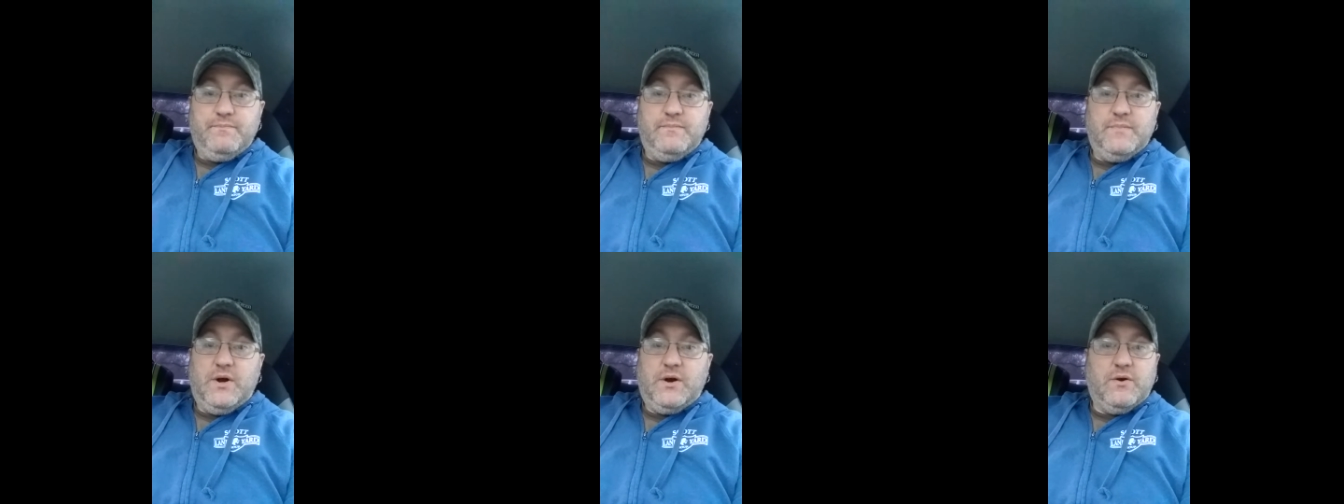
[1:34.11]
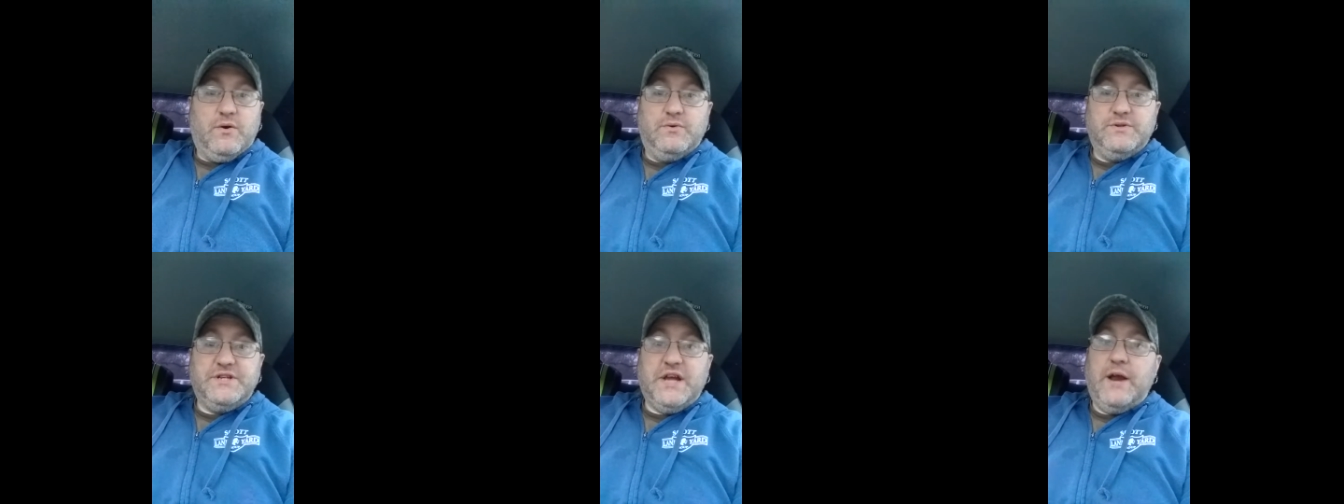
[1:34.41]
our
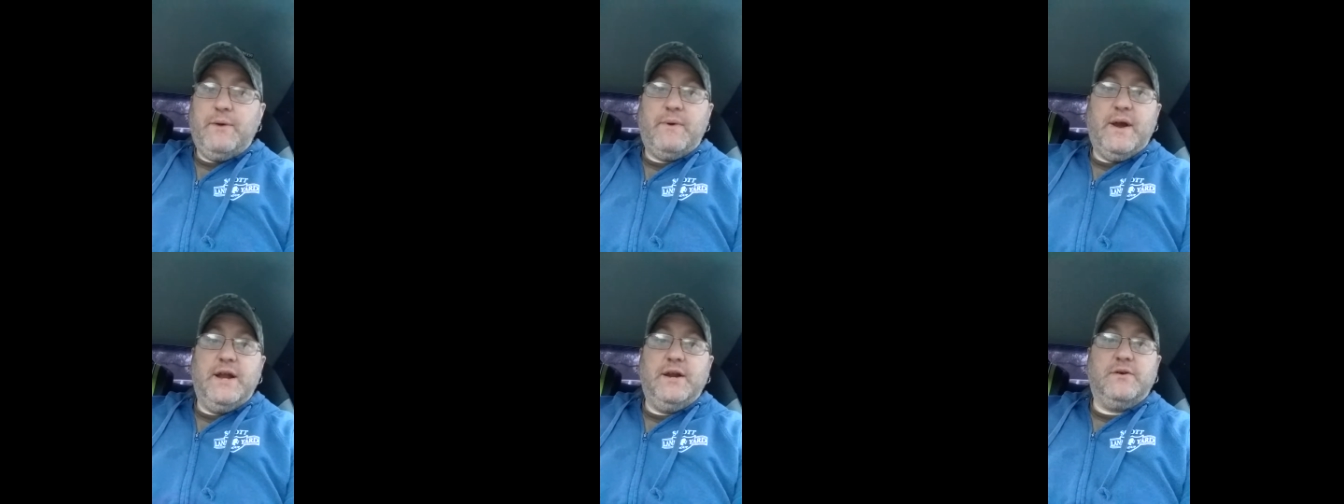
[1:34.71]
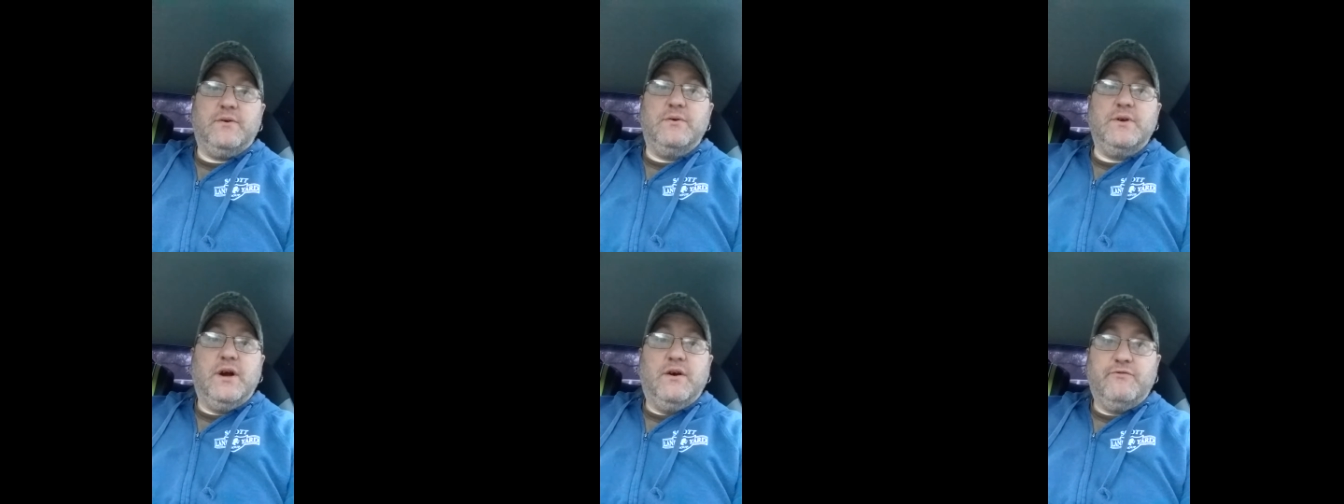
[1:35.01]
own
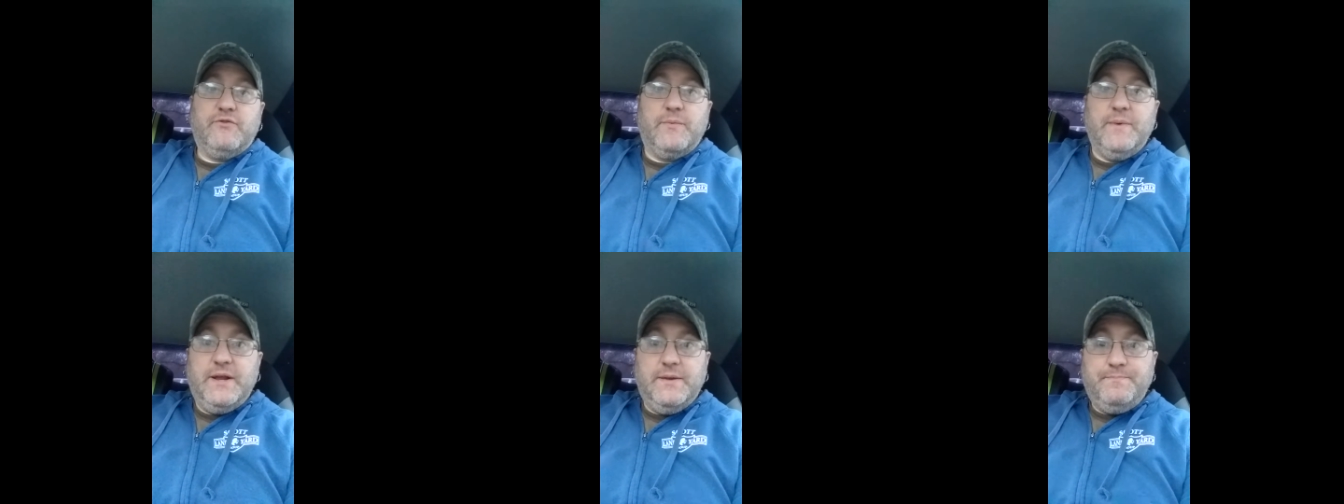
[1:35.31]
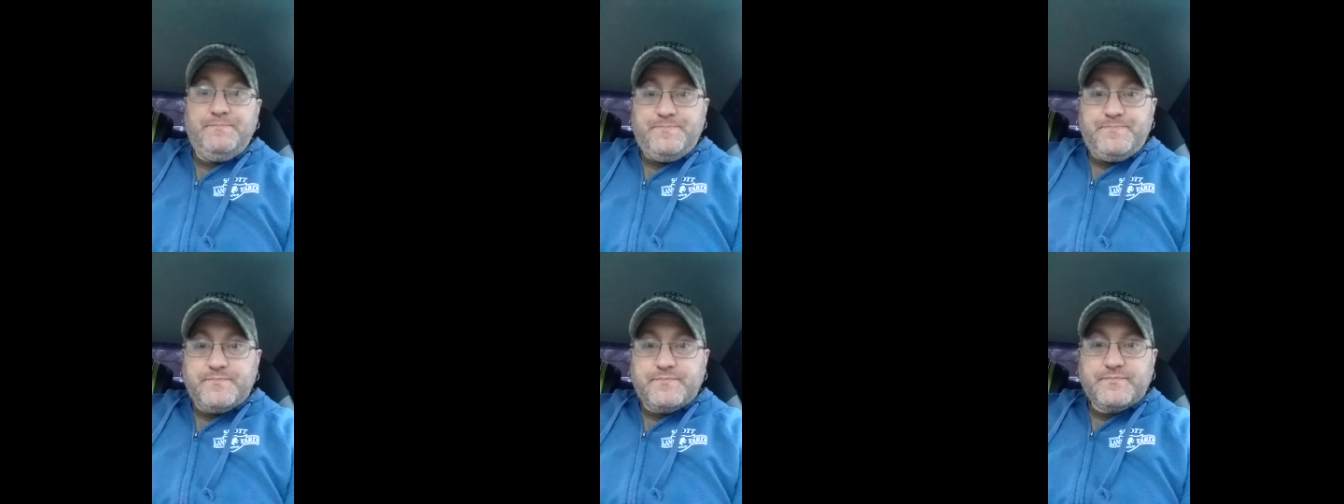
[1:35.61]
tyrannical government,
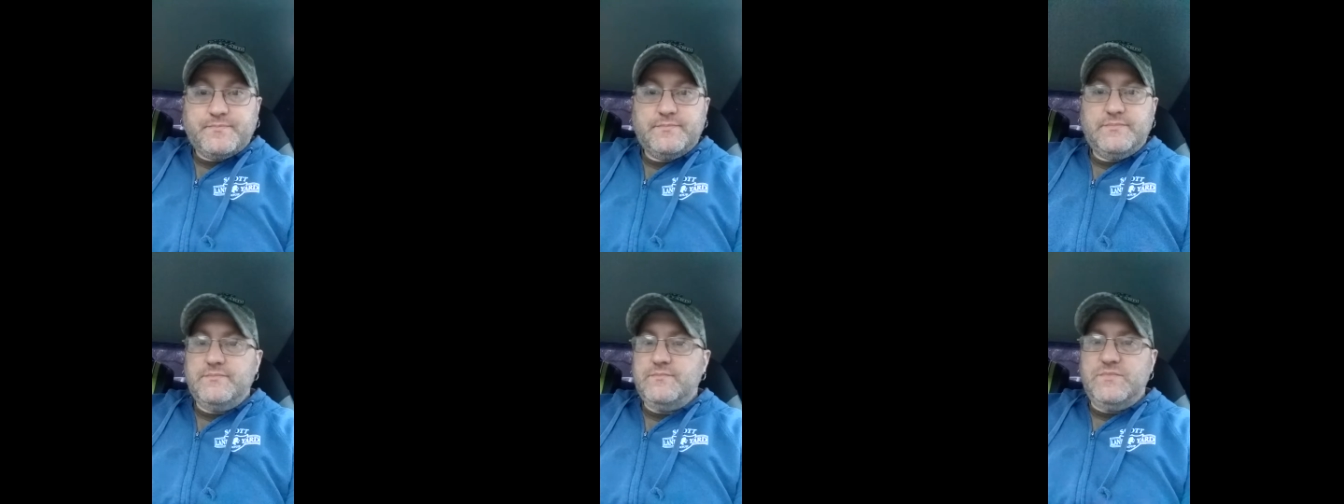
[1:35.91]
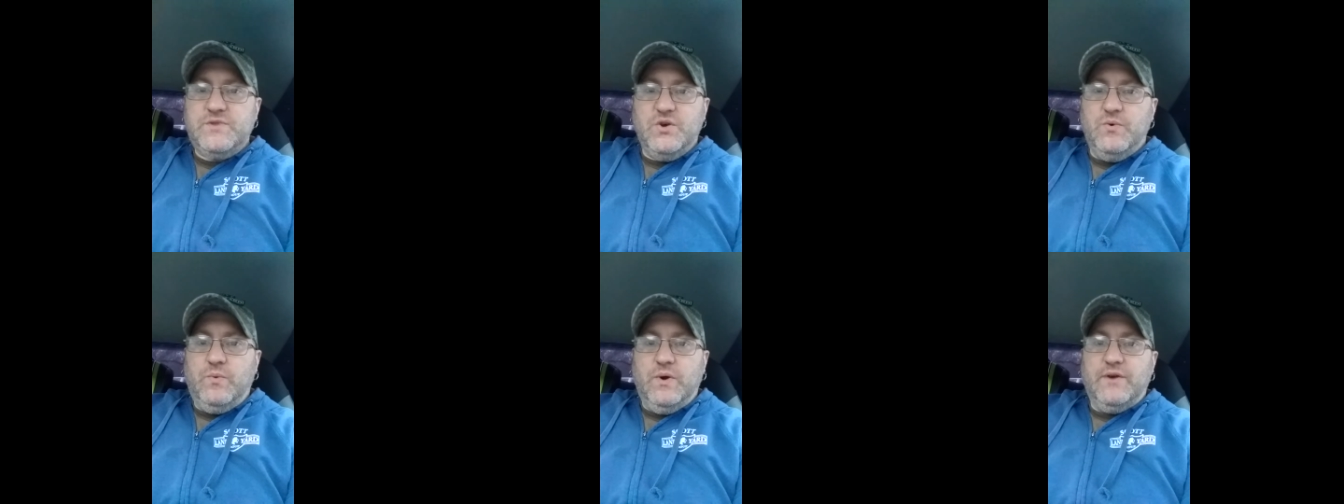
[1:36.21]

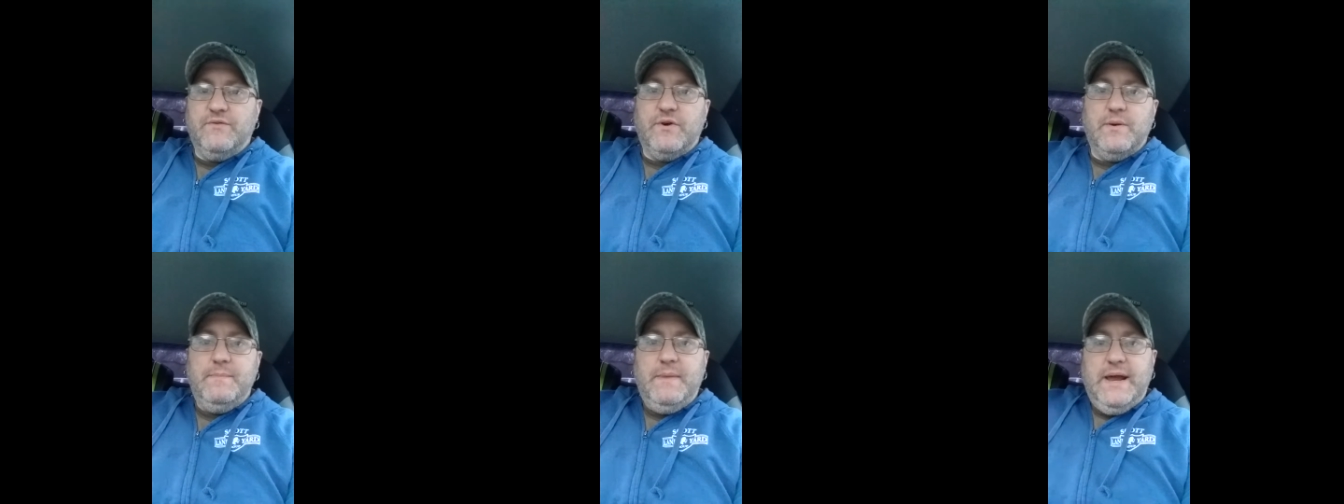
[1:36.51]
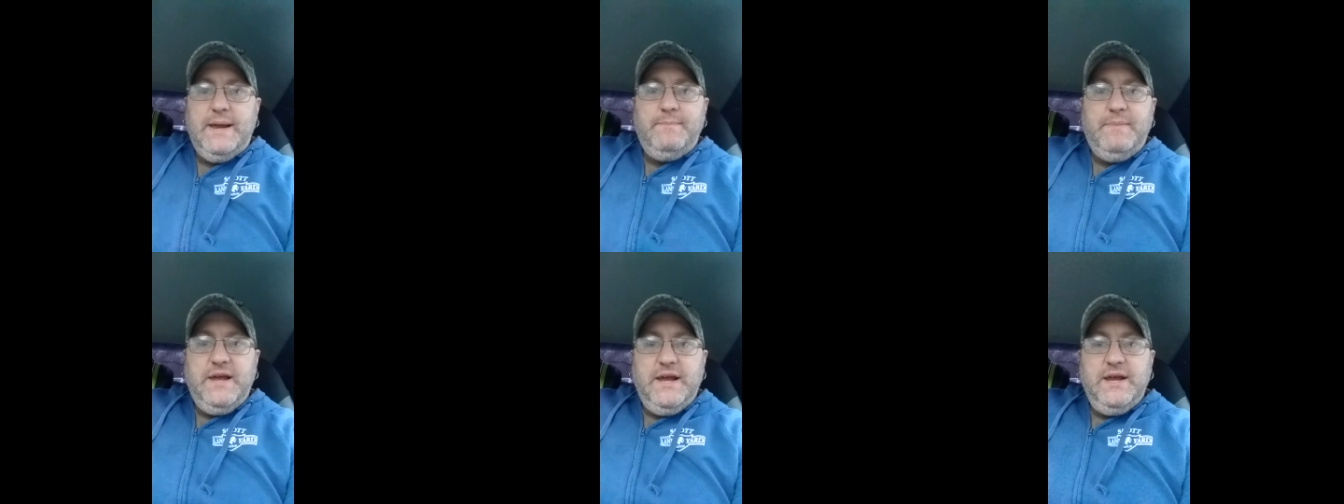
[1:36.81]
whatever it
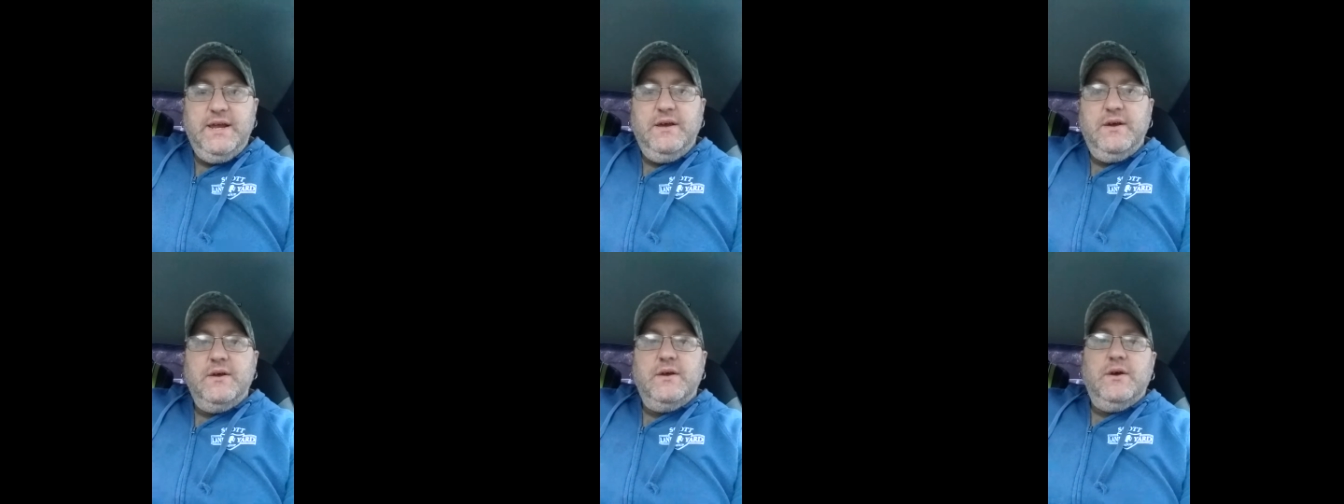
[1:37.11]
may be.